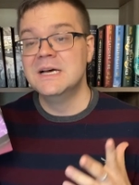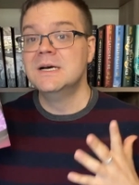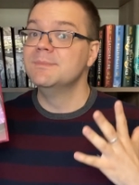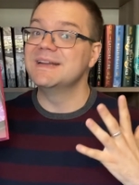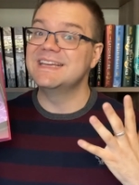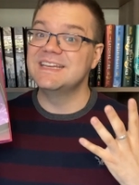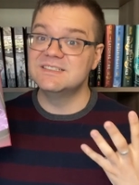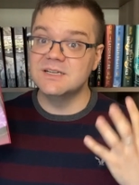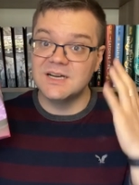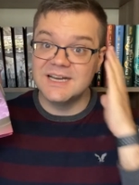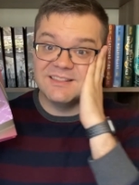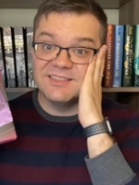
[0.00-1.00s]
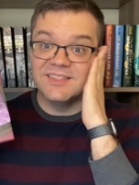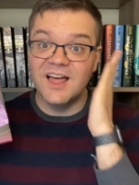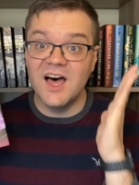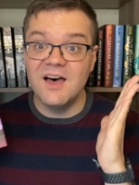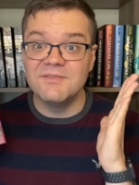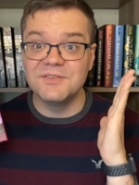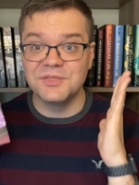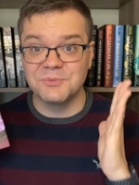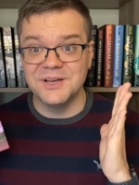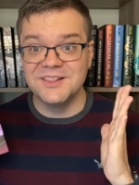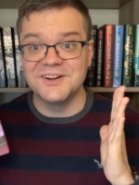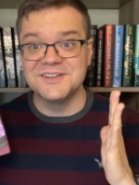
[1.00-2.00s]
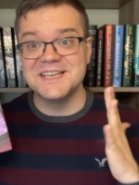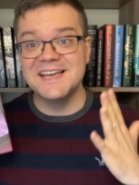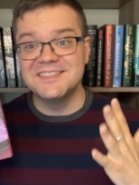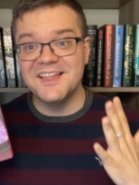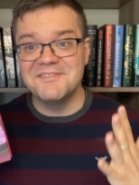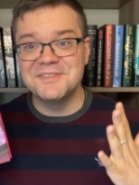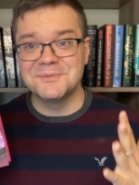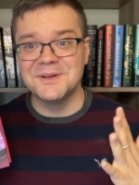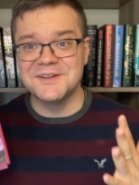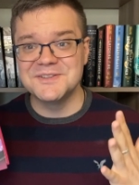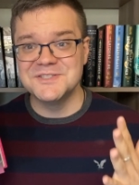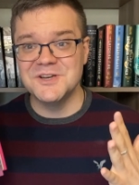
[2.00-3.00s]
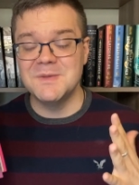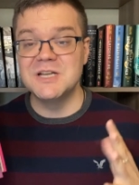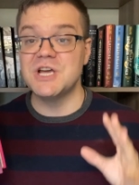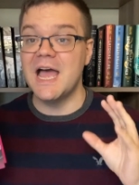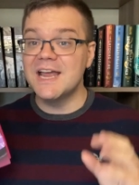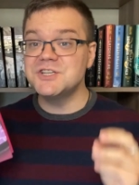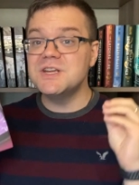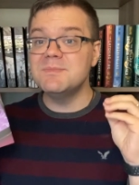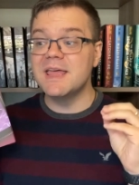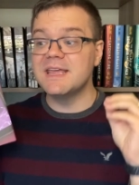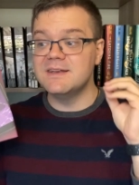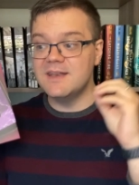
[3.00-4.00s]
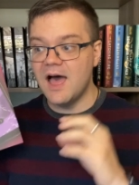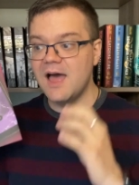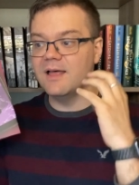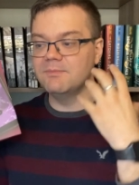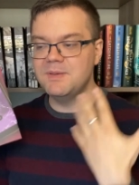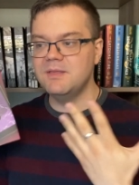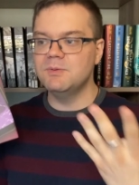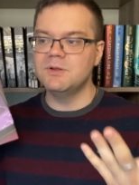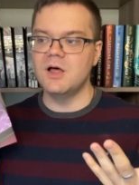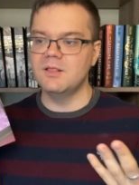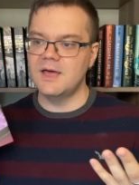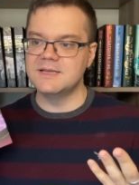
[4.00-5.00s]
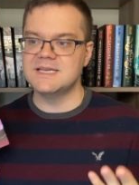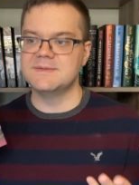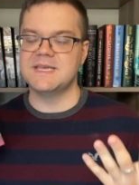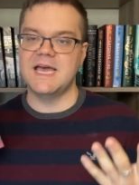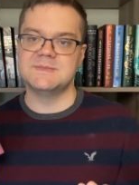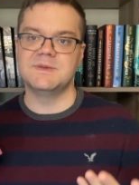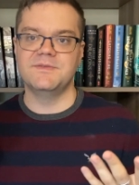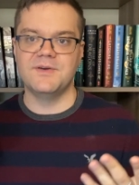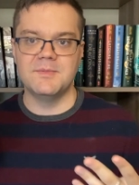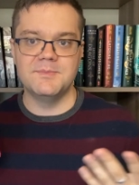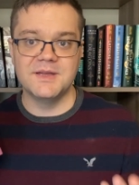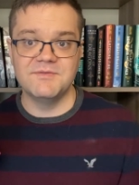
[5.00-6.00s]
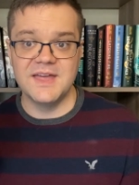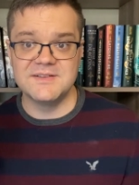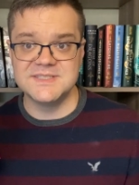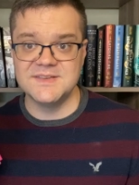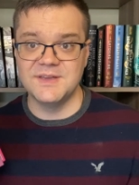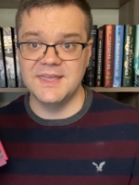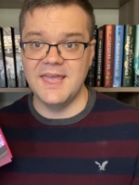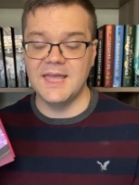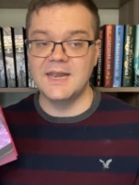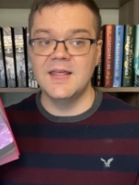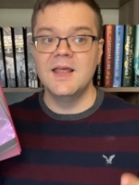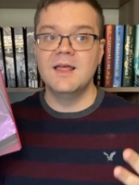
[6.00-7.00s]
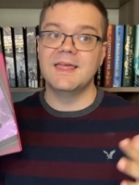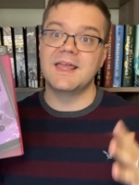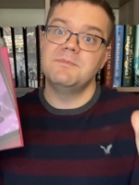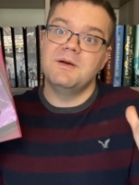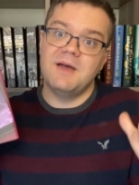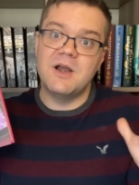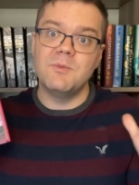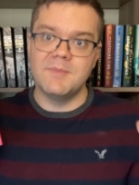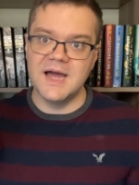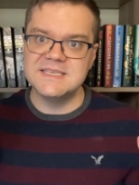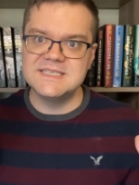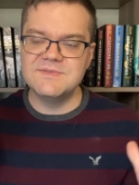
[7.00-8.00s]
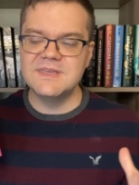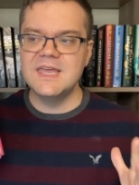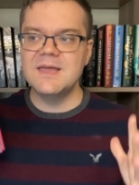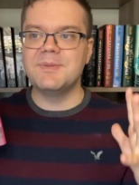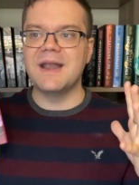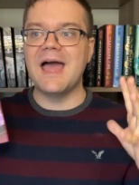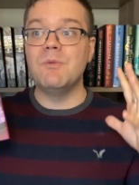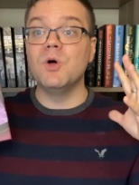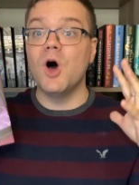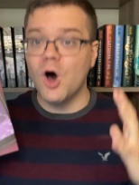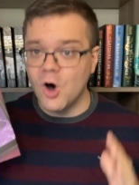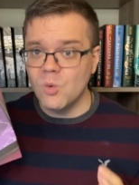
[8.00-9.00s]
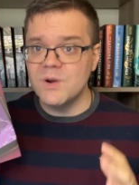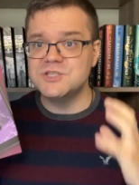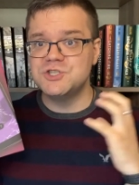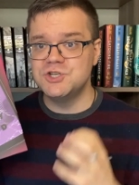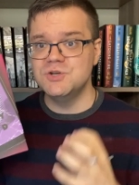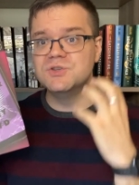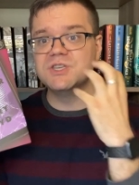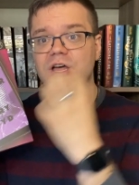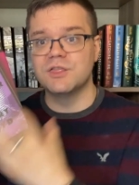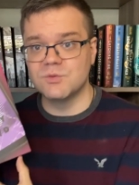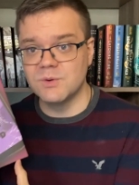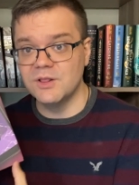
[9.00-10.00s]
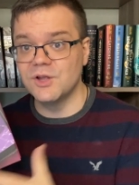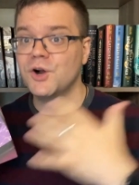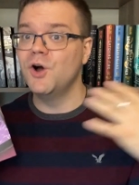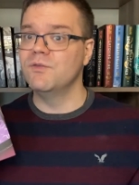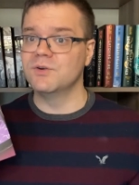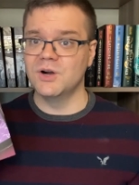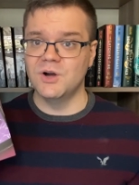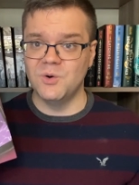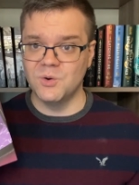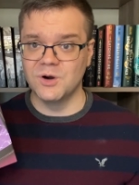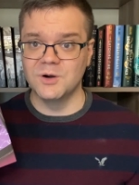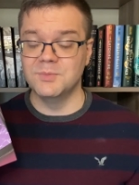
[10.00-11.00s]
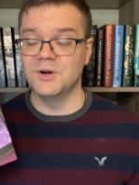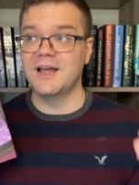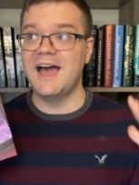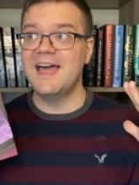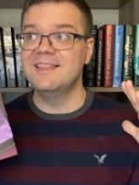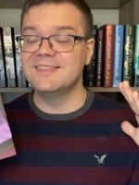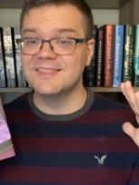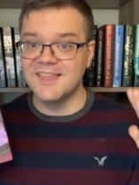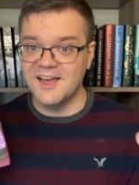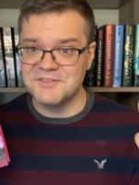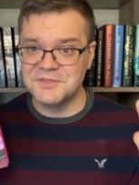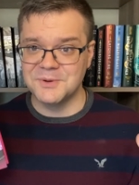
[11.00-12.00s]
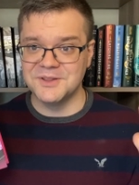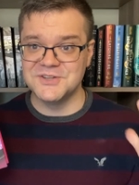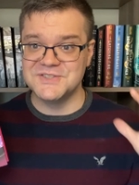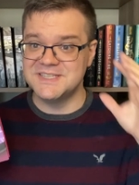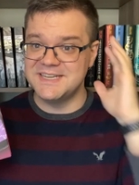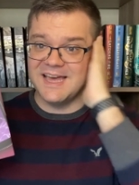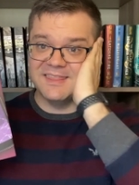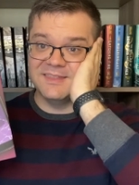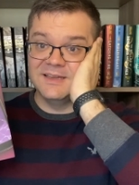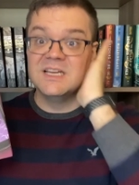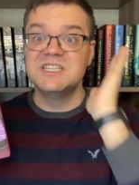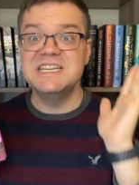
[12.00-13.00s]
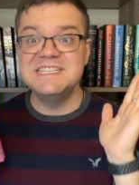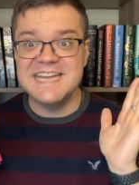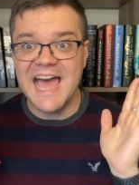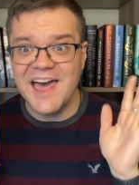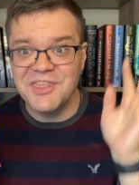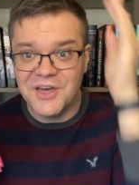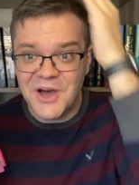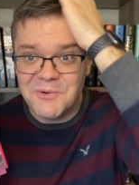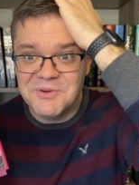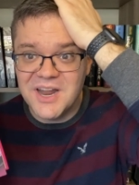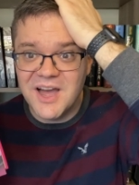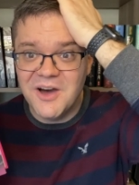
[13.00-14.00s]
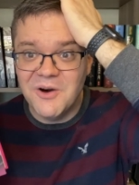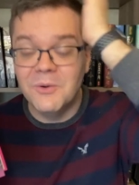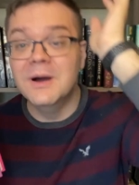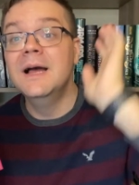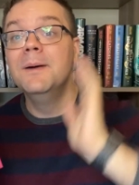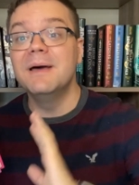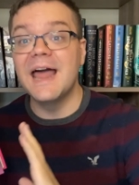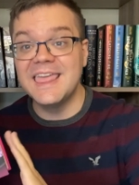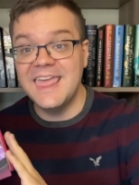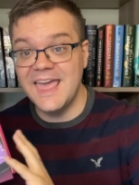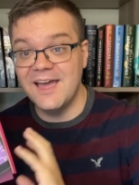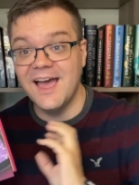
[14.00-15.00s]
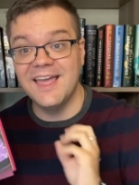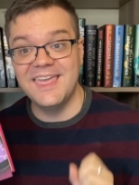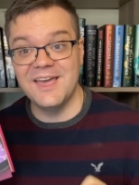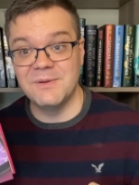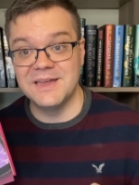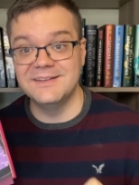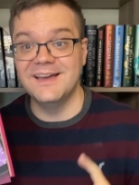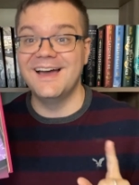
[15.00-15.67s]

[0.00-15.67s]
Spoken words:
But I love thrillers. I love thrillers so much. I actually am like not, people a lot of times ask me if I'm a big fan of Stephen King, and like I don't mind Stephen King, but I will always choose a thriller over a horror book. I love thrillers to death. To death! Oh no! But I can't wait.